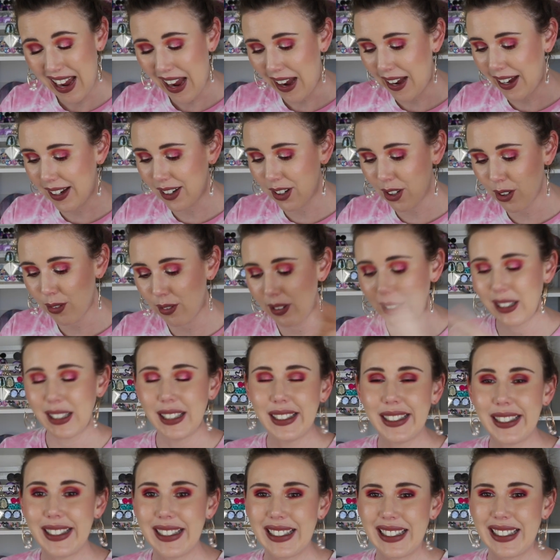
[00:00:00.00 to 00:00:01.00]
I don't
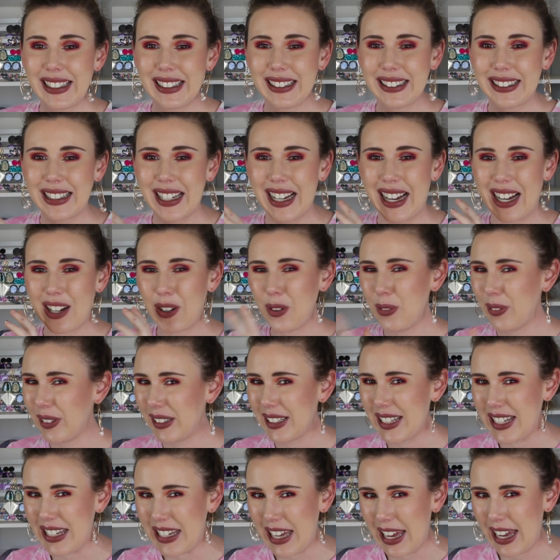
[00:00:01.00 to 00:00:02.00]
really, I don't
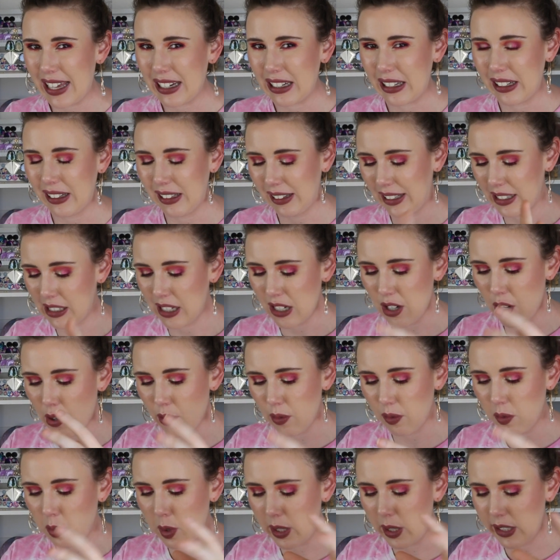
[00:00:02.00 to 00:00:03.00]
really get it. Like I
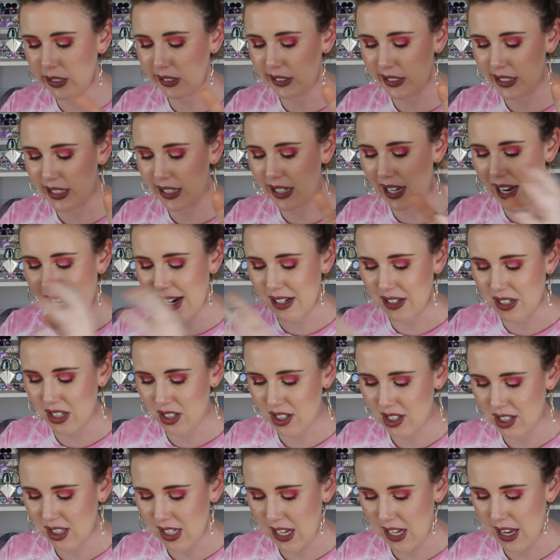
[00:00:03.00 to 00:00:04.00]
don't really
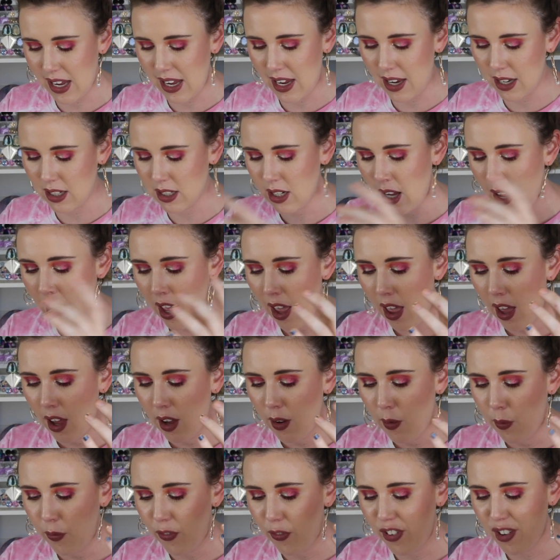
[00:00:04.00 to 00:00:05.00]
understand
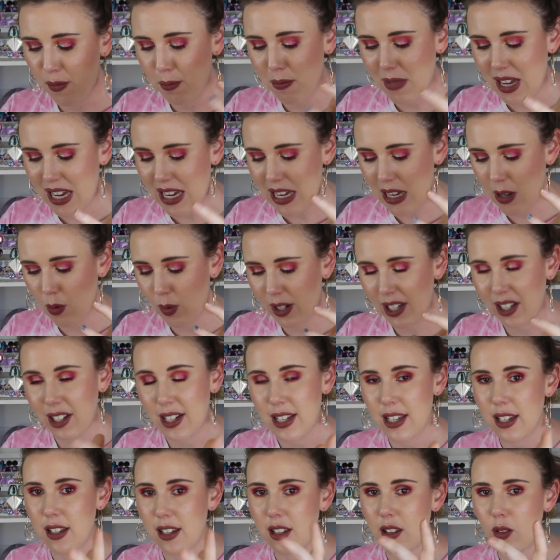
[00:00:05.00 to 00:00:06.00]
for me, when I
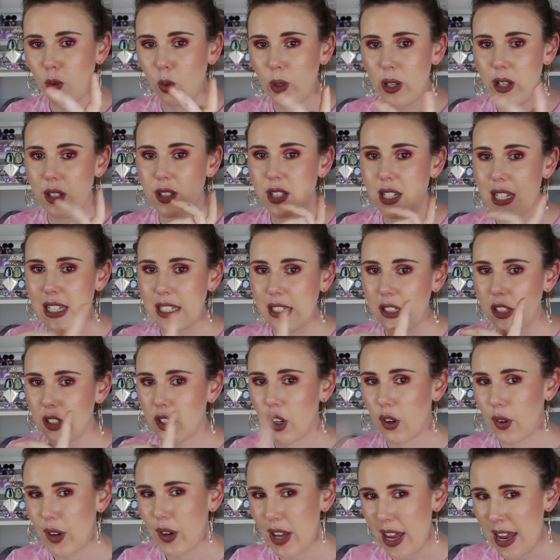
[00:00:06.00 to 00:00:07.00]
hear the words
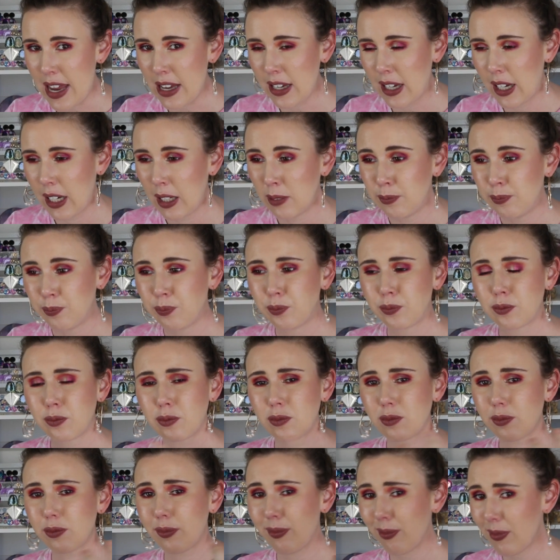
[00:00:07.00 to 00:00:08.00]
indigo ink,
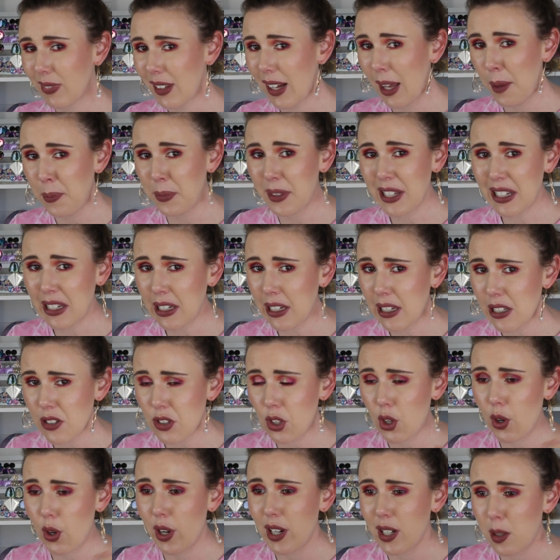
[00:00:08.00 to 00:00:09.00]
I'm thinking it's
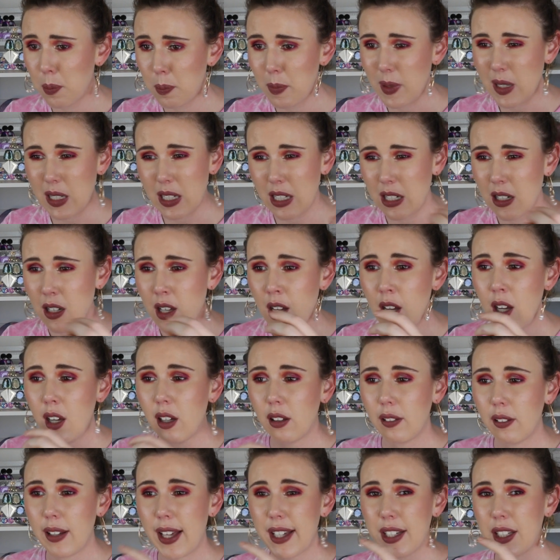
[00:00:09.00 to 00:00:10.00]
going to be
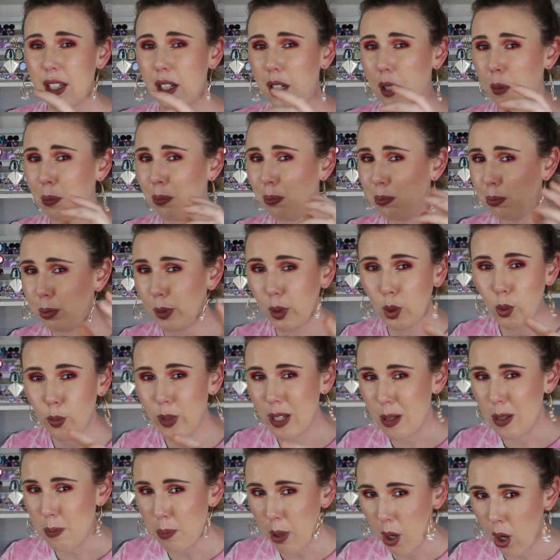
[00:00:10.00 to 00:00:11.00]
like a
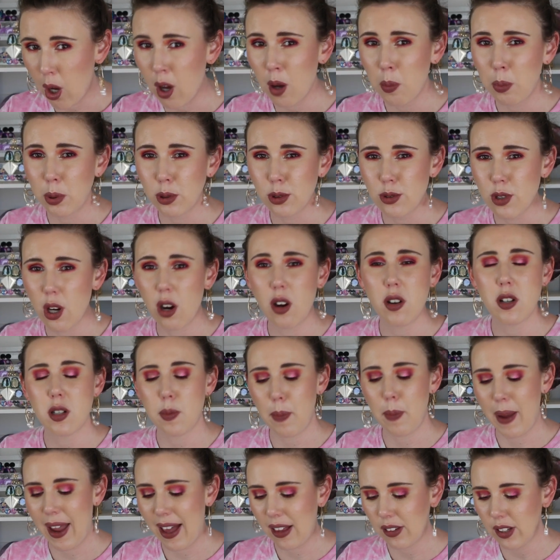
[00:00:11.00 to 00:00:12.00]
bluey purple
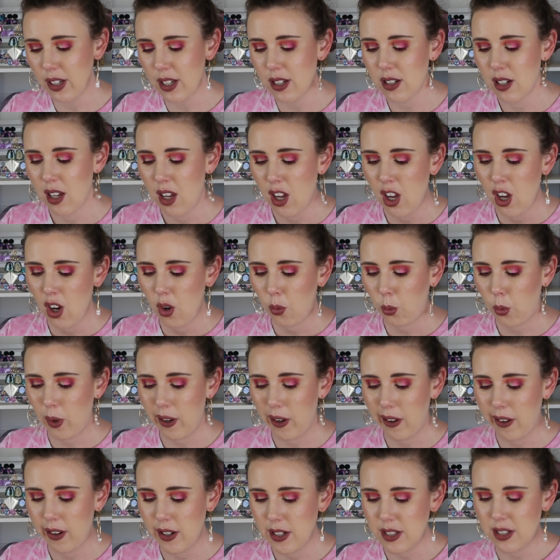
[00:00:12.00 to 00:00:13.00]
toned palette.
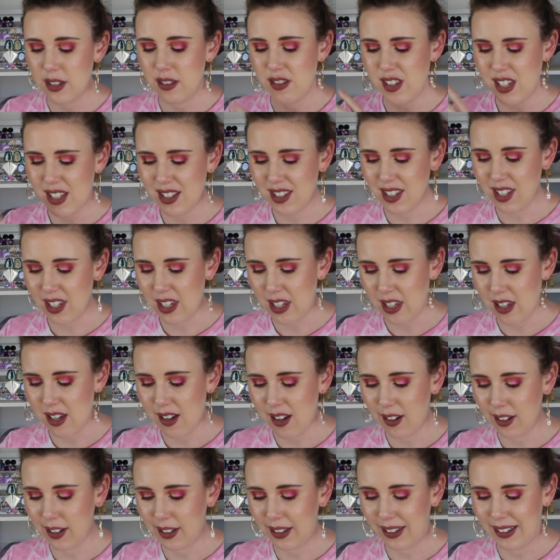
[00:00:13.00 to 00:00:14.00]
Whereas this
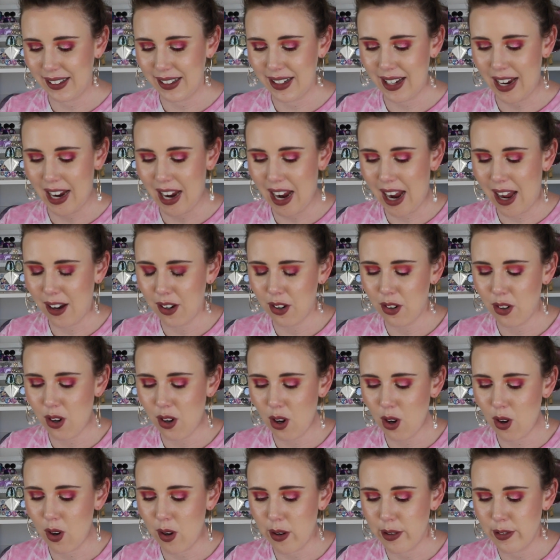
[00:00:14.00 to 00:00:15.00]
here, I don't
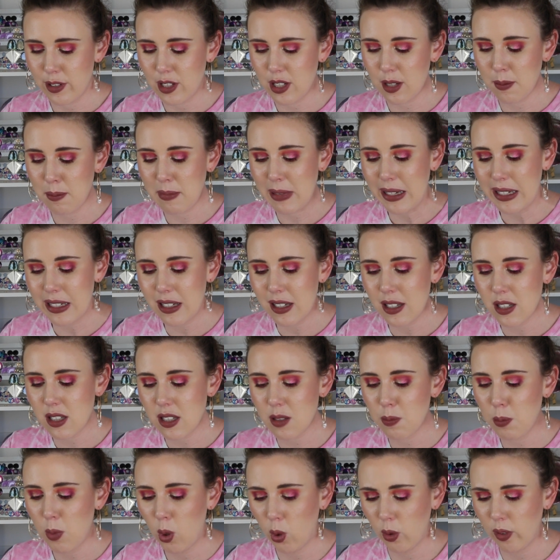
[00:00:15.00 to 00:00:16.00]
know, to me
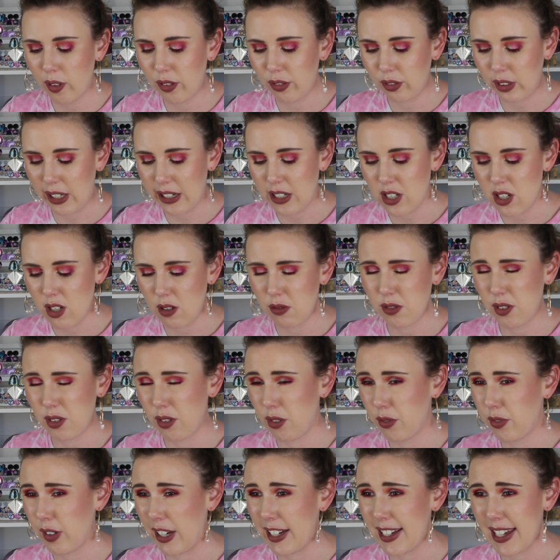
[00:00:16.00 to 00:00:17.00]
it's more reflective
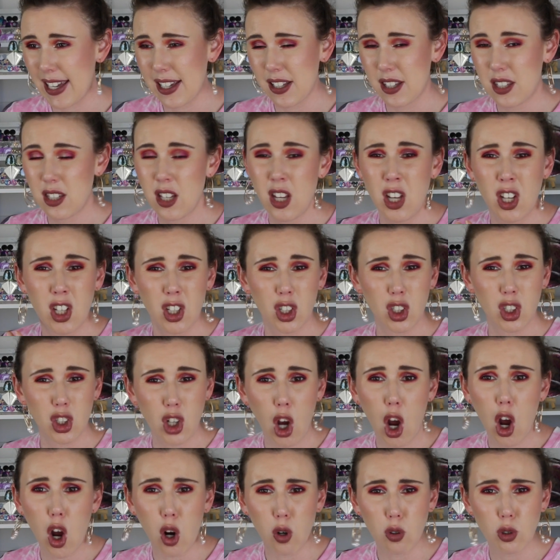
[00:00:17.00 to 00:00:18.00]
of, I guess,
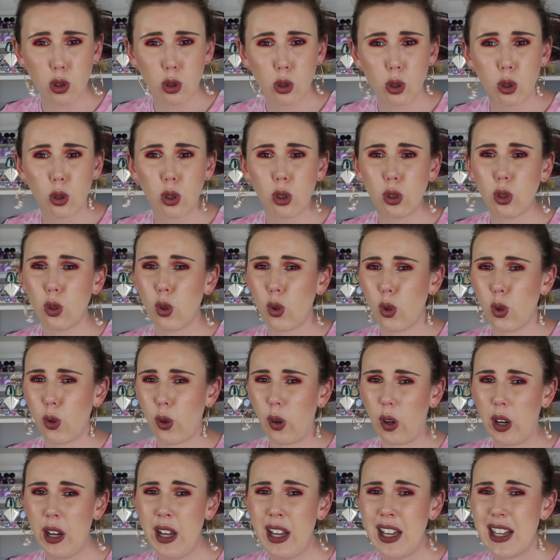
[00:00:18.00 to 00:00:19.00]
coral
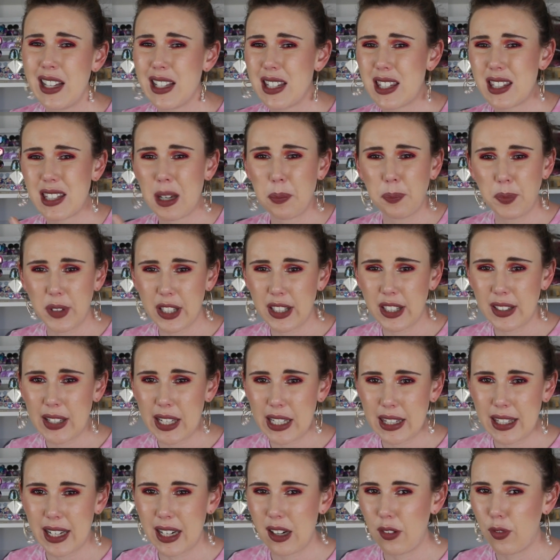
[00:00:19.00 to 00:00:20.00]
or something
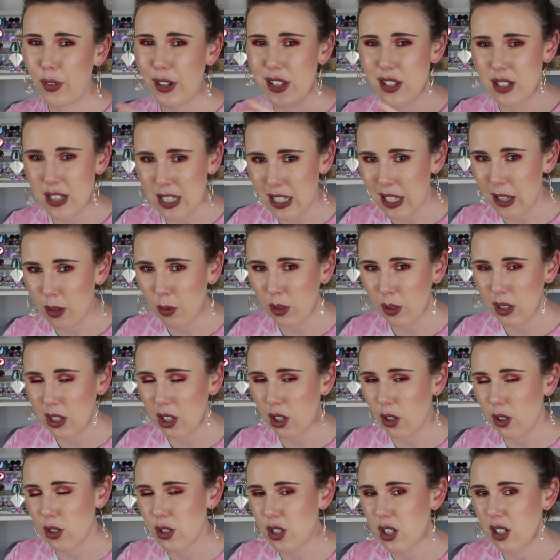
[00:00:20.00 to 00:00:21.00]
like that. If we're sticking with
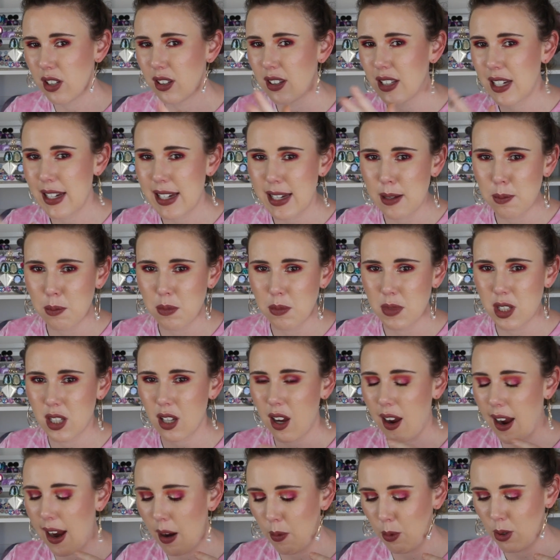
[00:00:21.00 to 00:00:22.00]
the ocean themes,
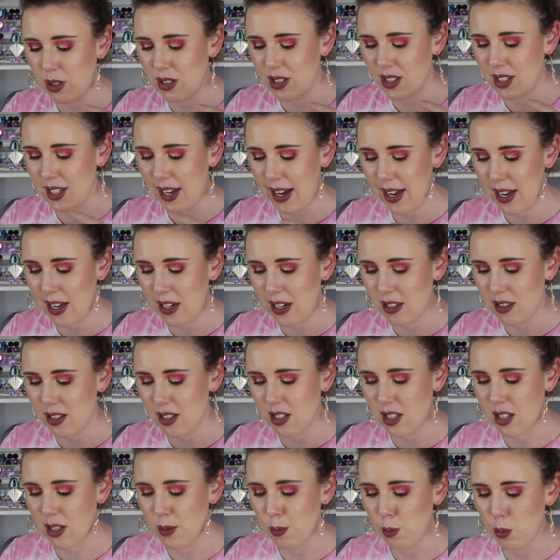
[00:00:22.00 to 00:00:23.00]
I would say
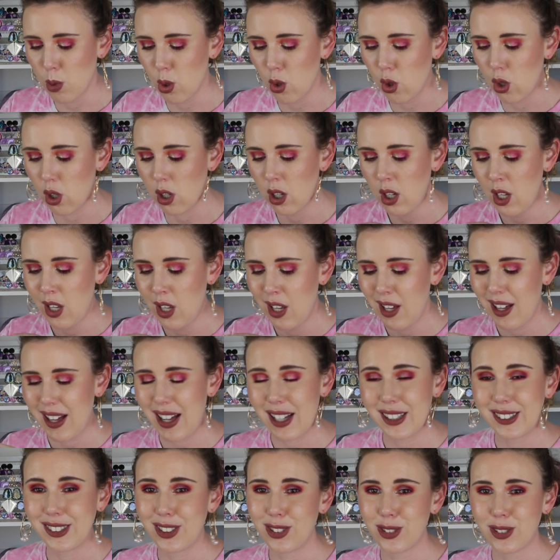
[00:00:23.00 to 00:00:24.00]
this is more
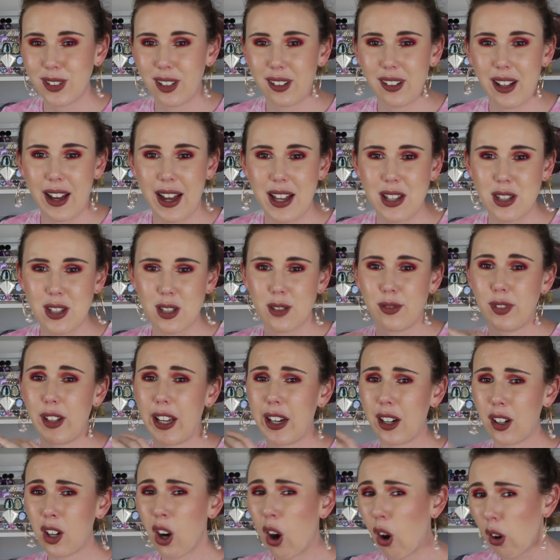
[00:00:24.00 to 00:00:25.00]
along the lines of
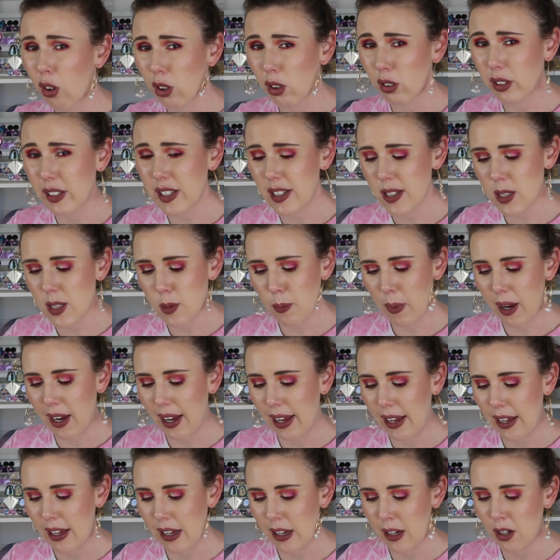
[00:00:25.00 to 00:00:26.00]
like coral
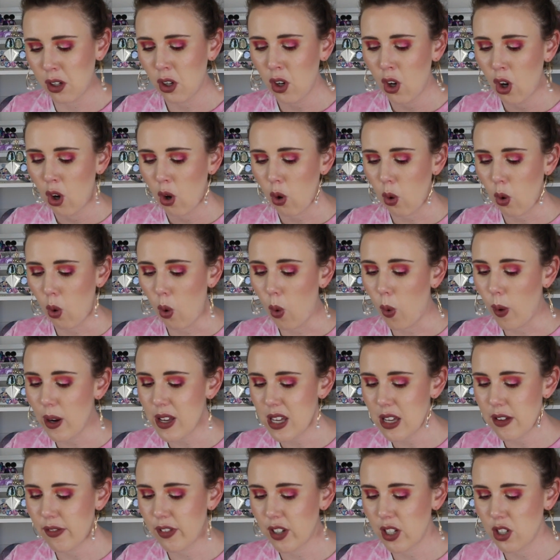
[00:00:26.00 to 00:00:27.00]
inspired or
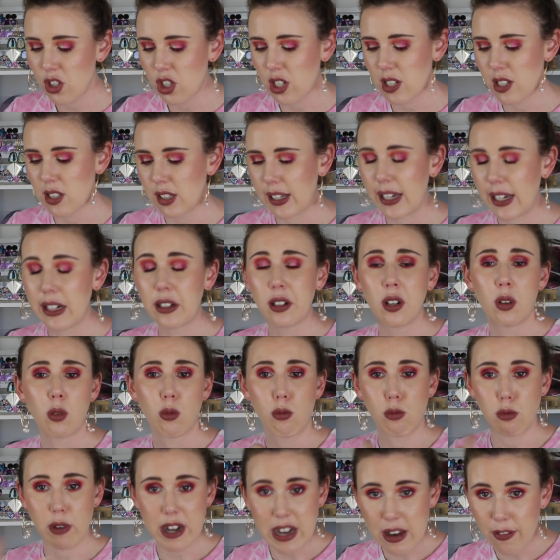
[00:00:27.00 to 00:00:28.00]
even just like
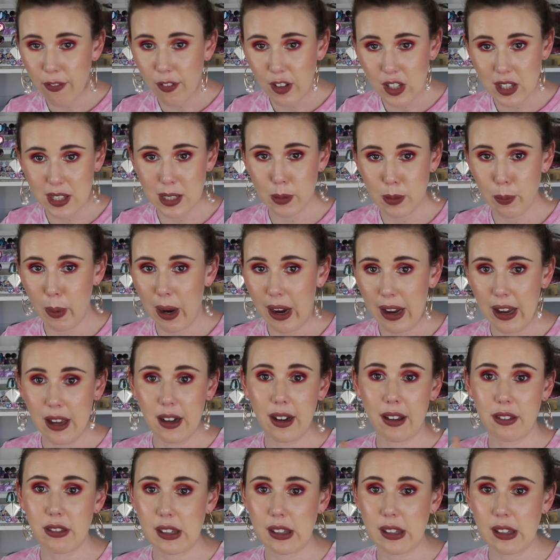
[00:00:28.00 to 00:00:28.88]
reef inspired. I